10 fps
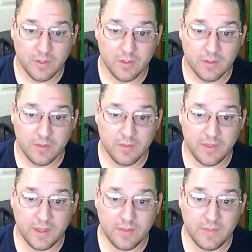that
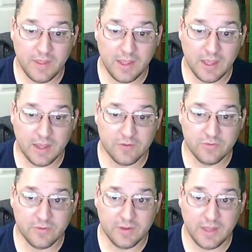they
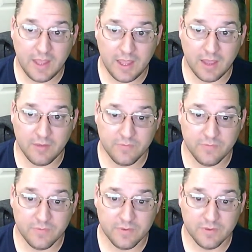actually have
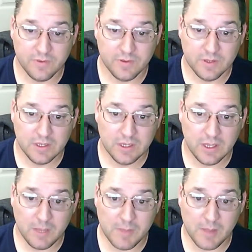come
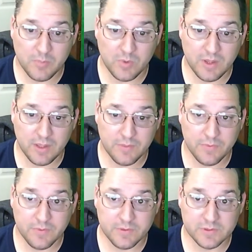up with
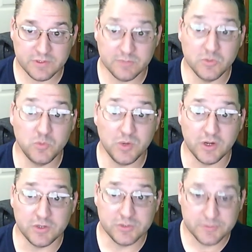some new
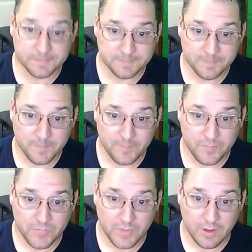printers.
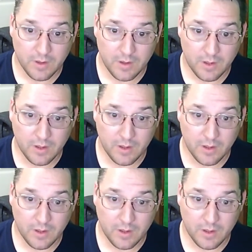I